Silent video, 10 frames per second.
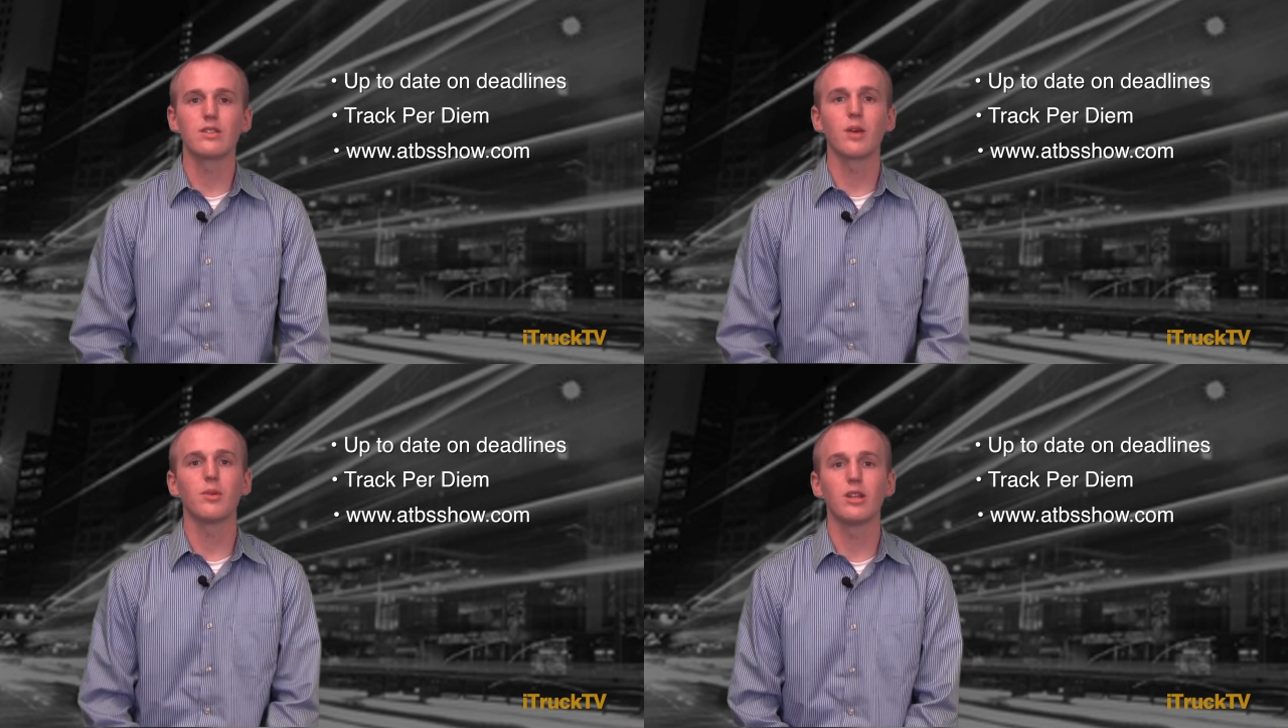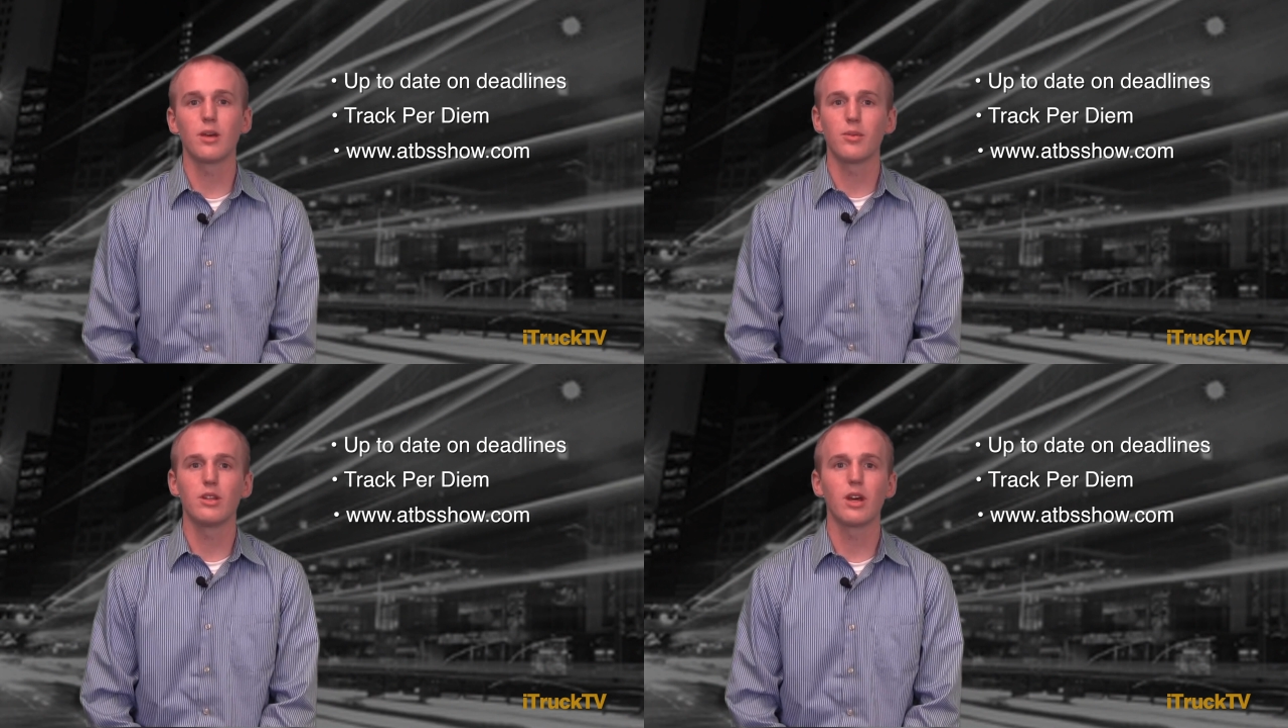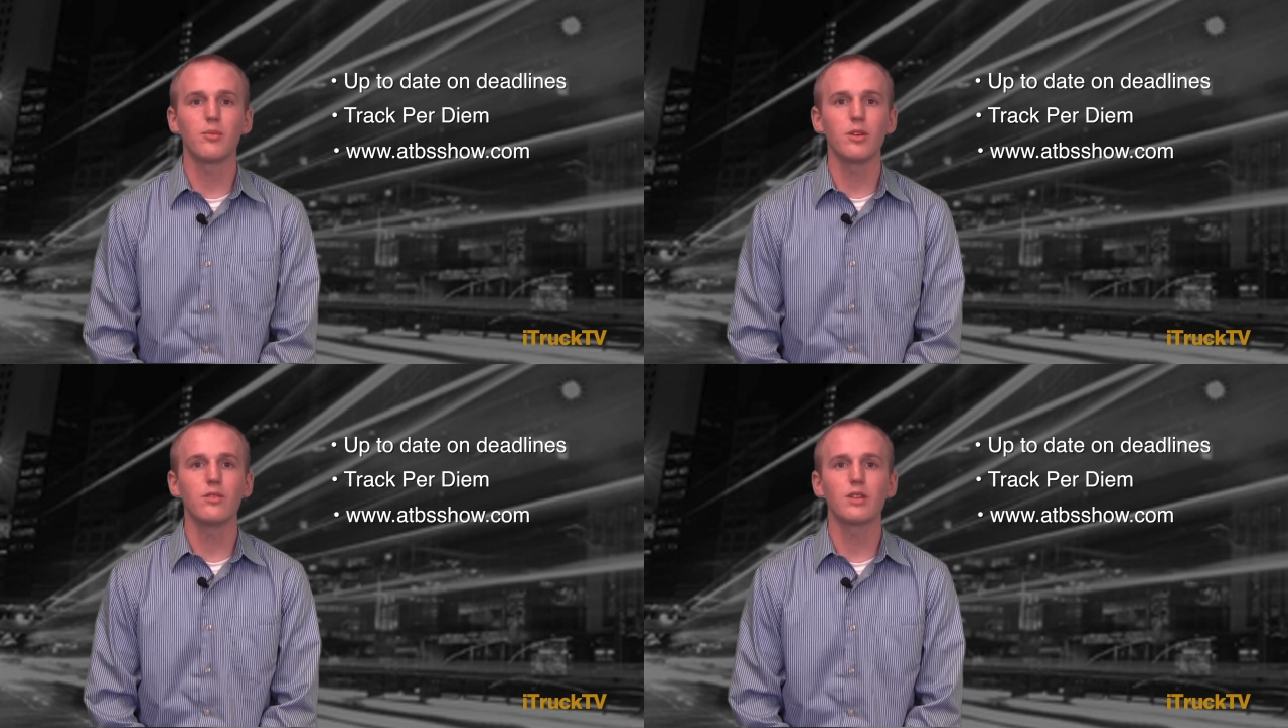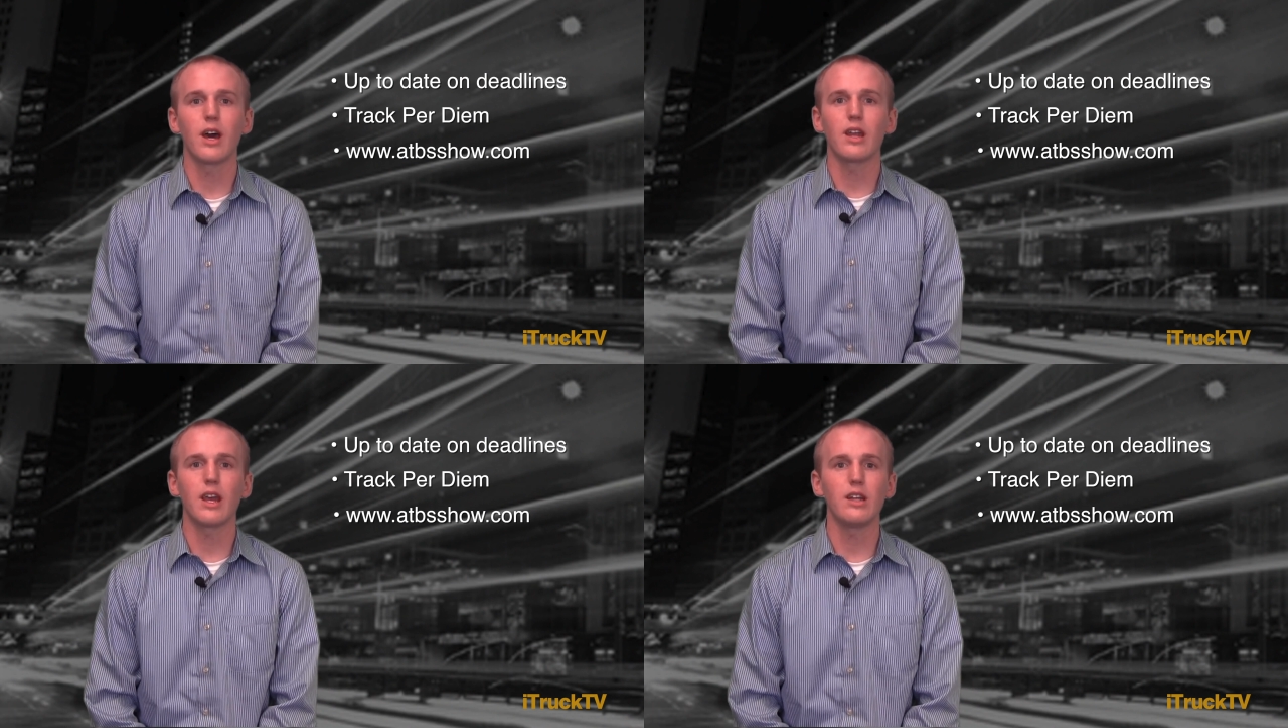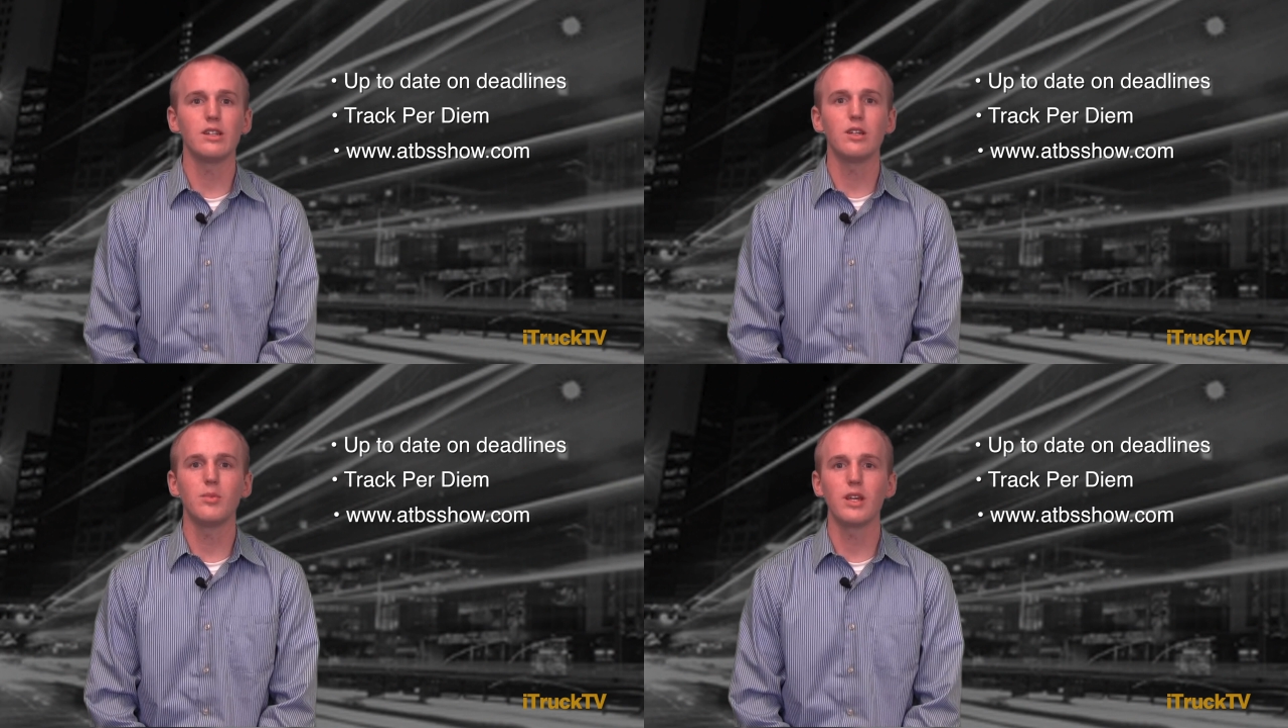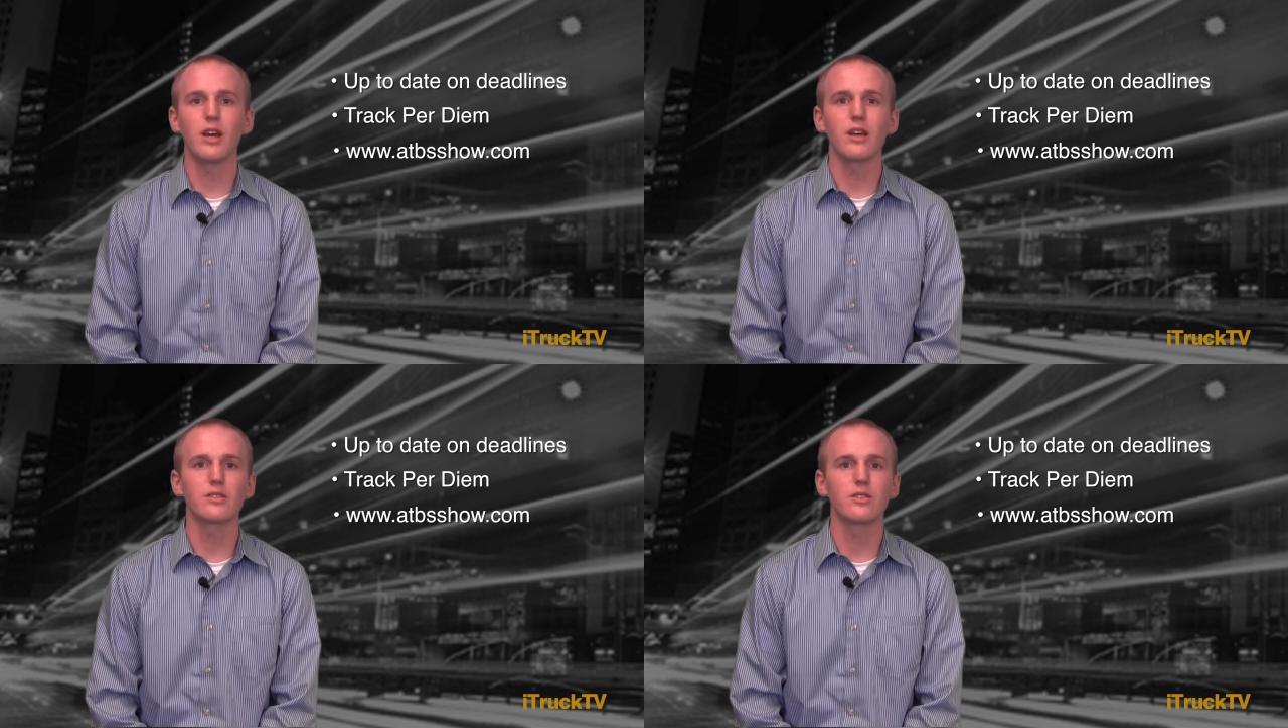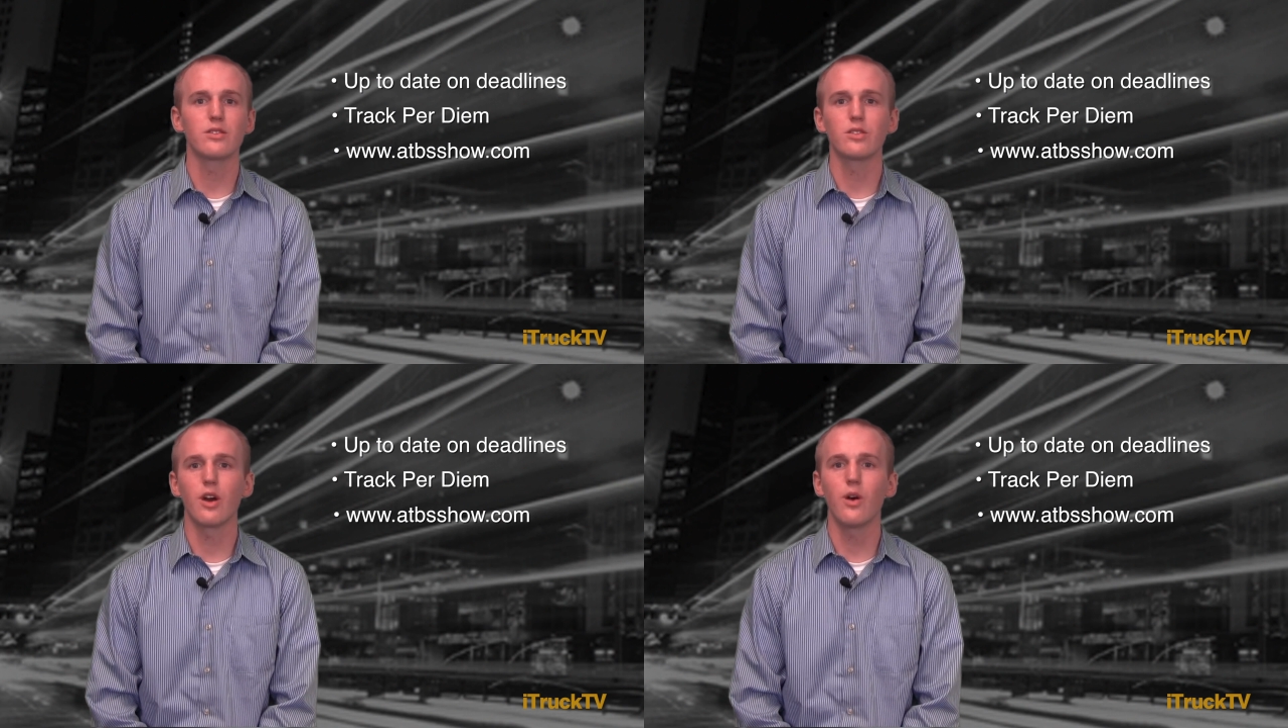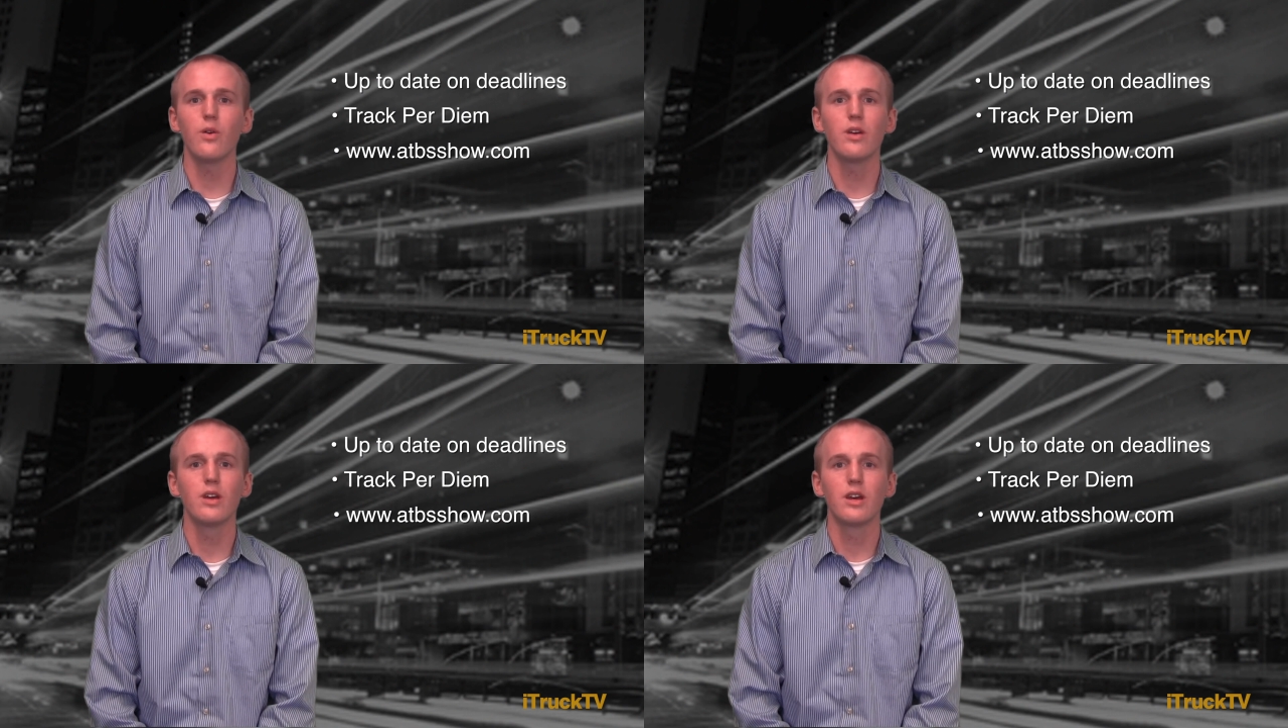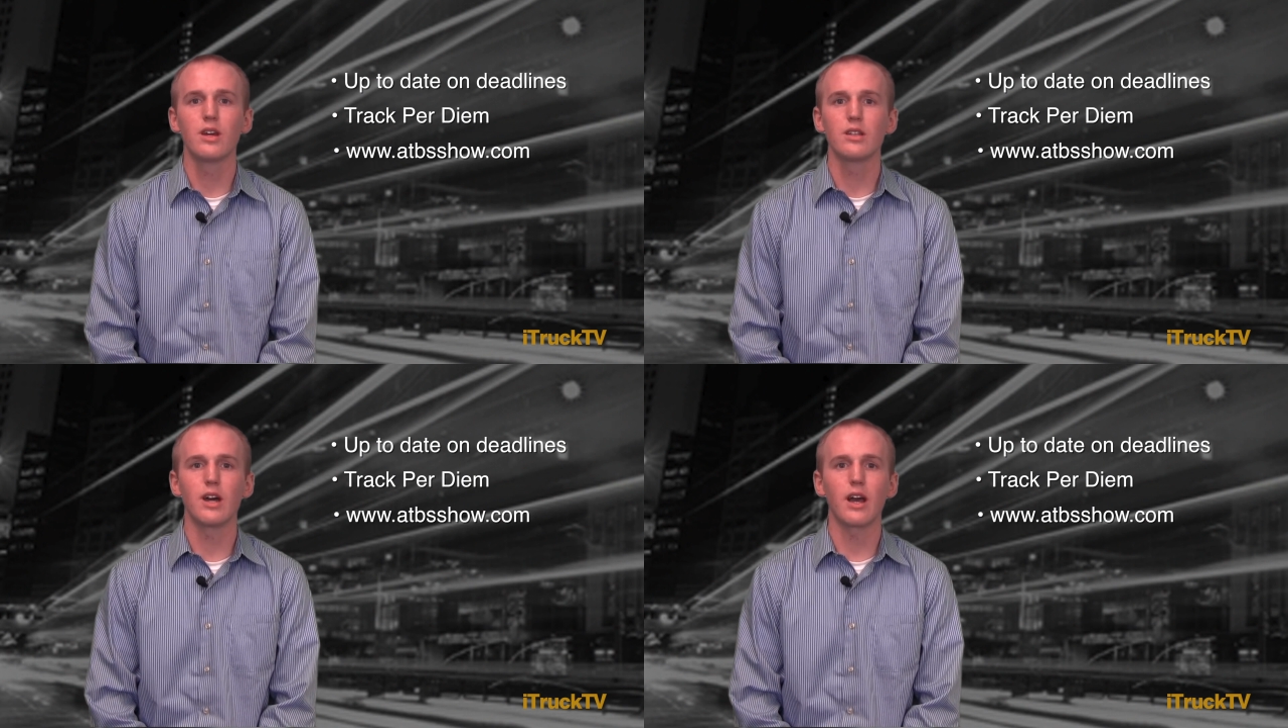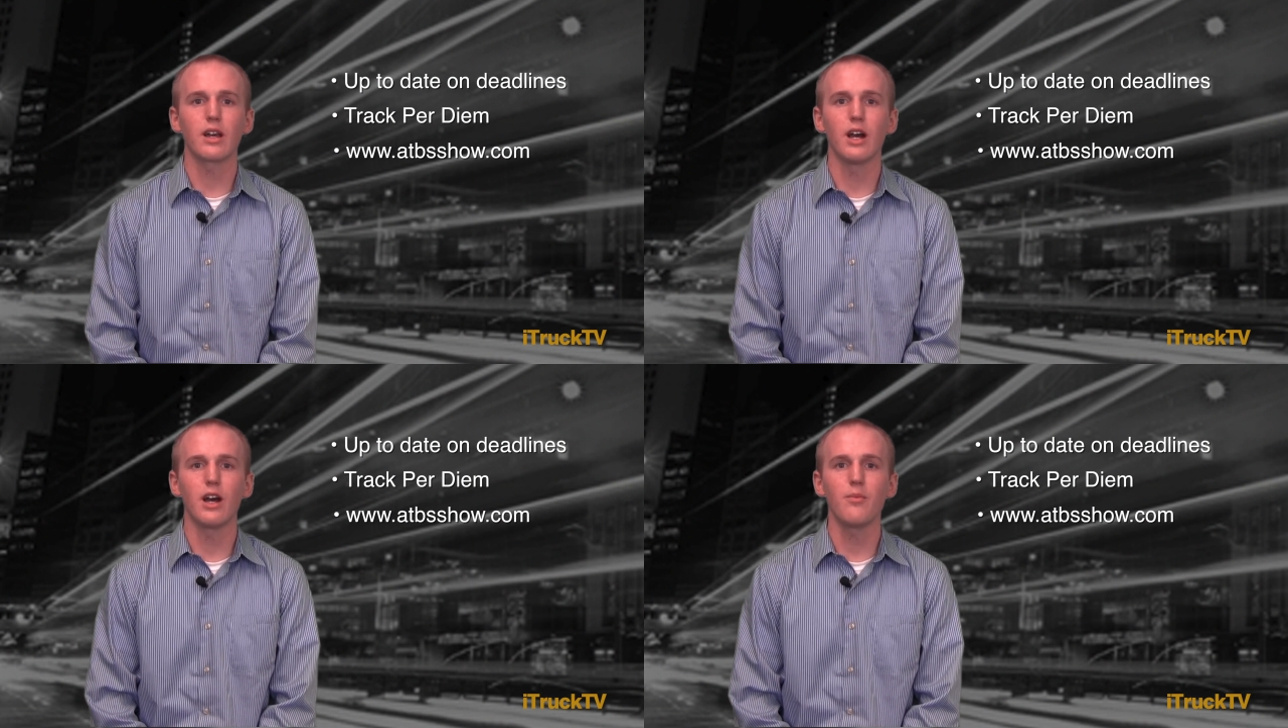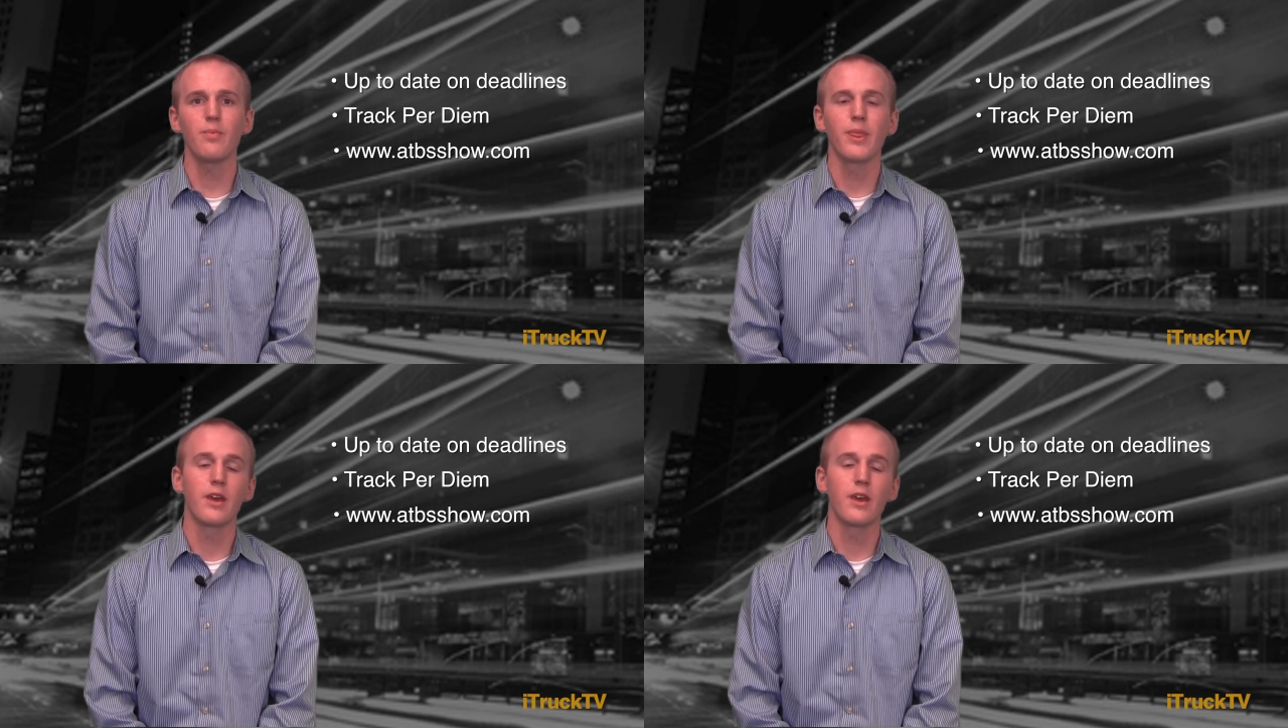www.atbsshow.com.